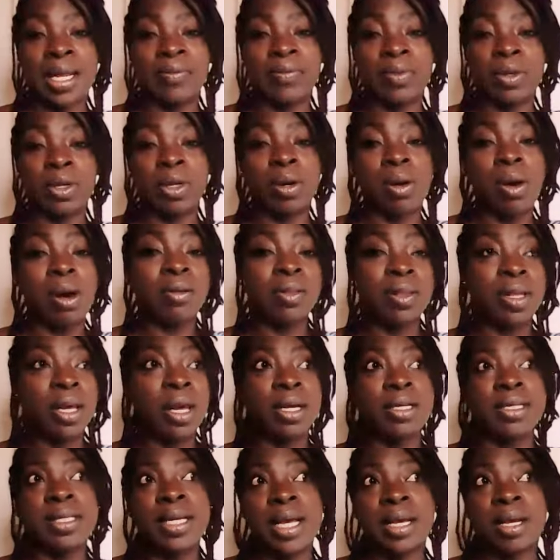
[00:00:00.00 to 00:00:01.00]
even go out there
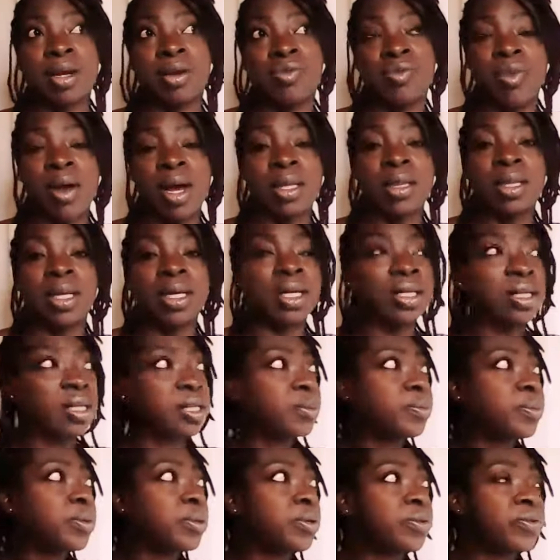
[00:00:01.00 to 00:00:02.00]
and take a run. Look at this
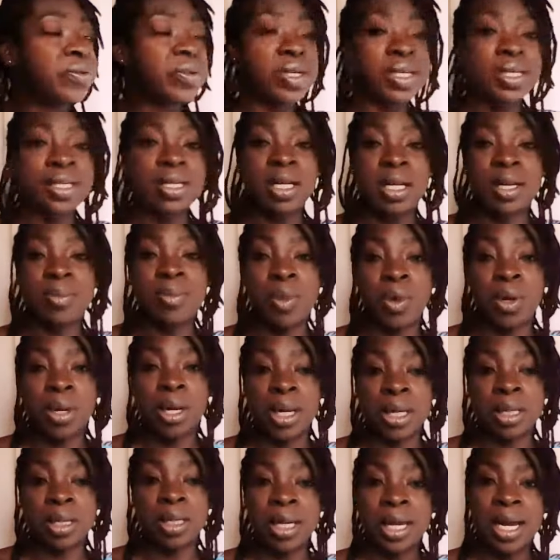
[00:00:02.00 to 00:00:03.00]
beautiful sunny
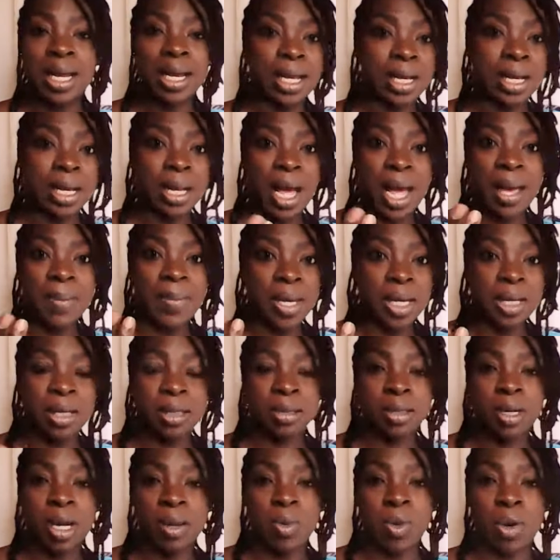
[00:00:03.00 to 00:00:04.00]
morning. Look at it. I
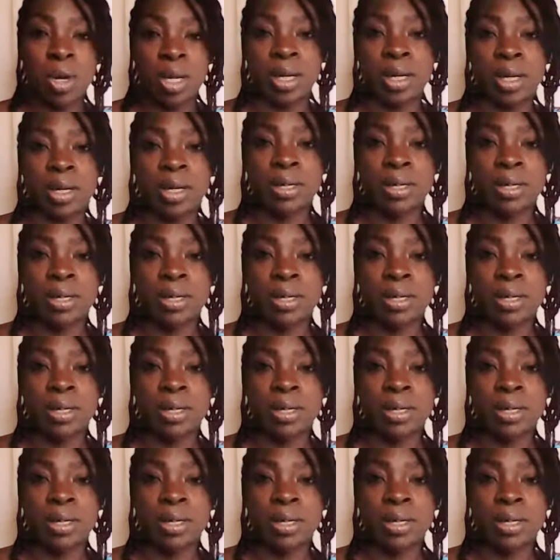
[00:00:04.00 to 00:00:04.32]
mean, come on.